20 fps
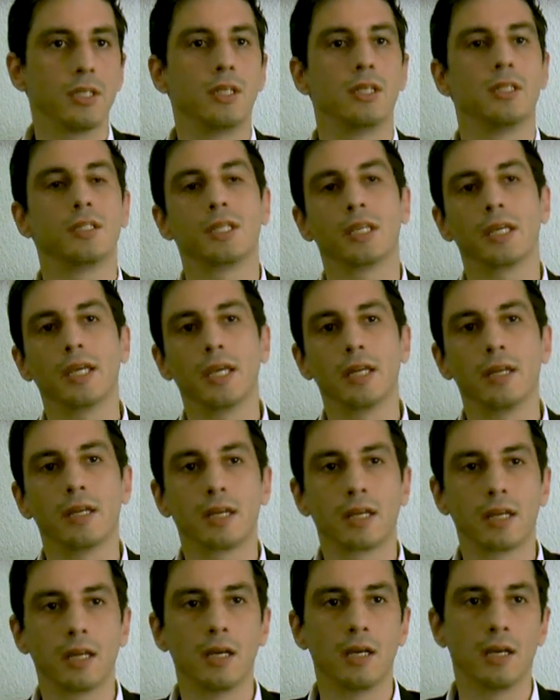and it's again
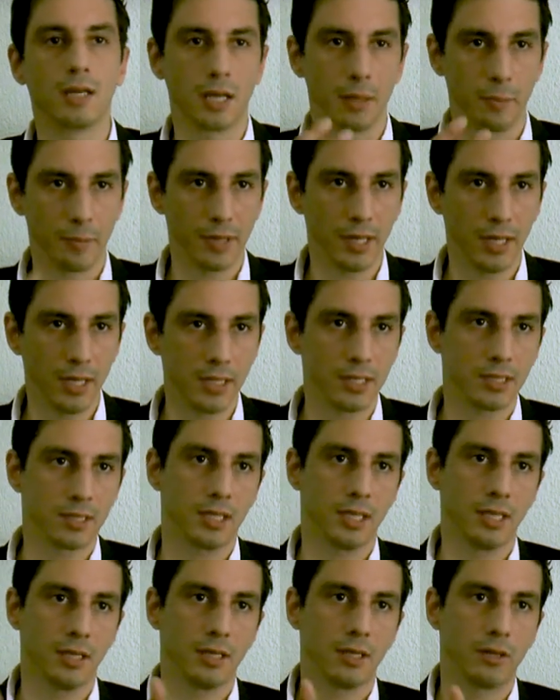uh, Capriles
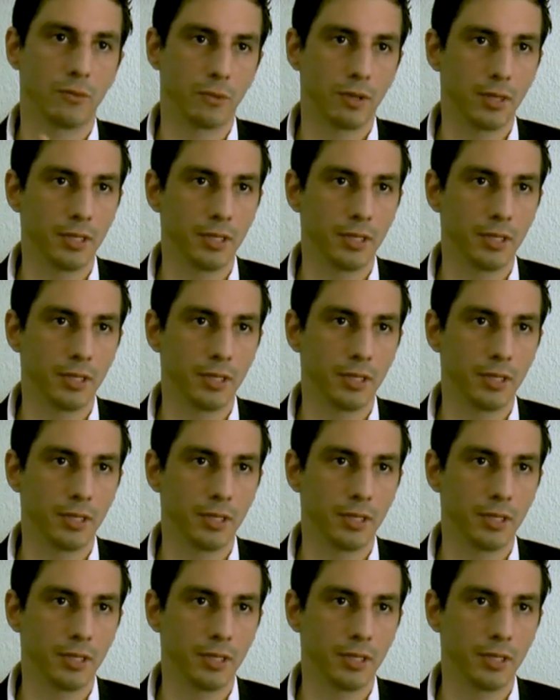uh,